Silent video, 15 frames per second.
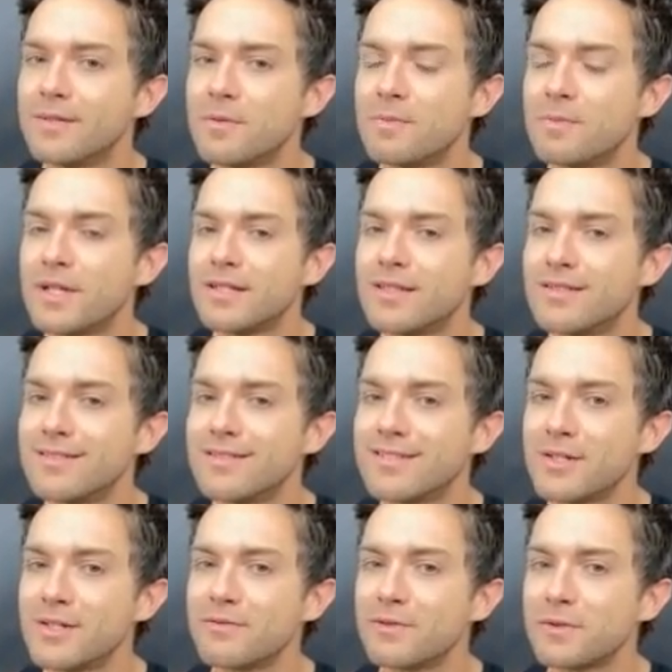a big
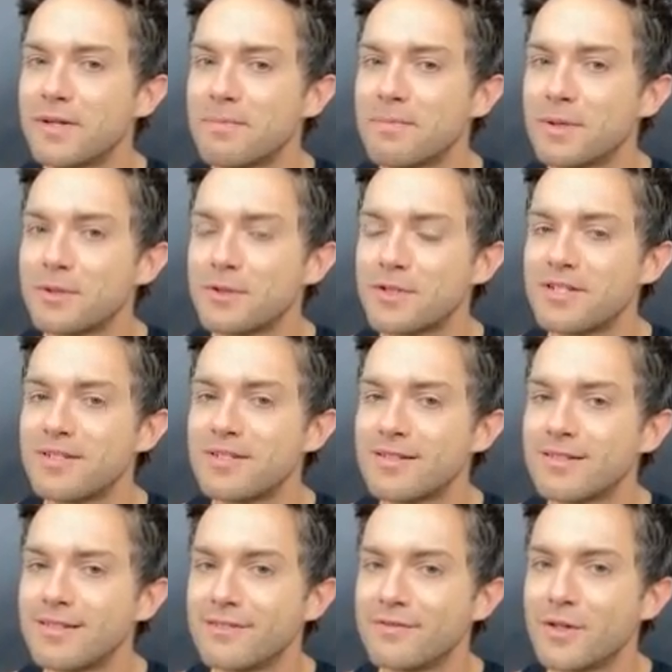delivery person
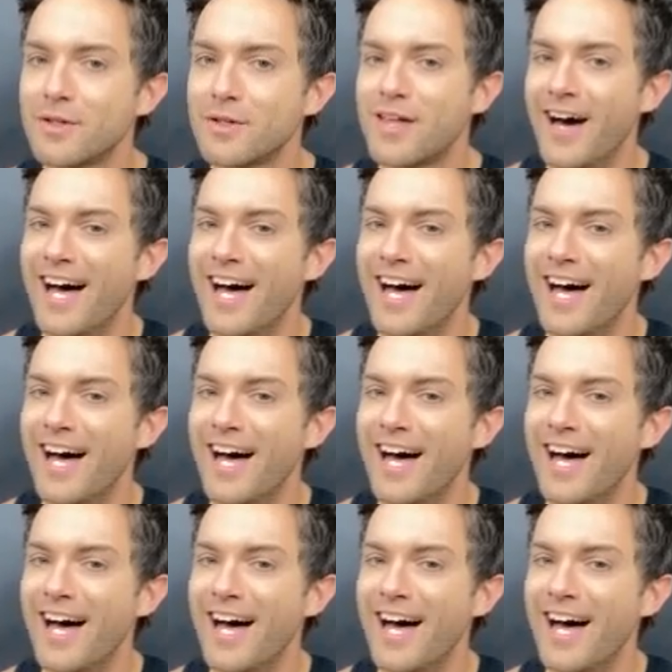of all.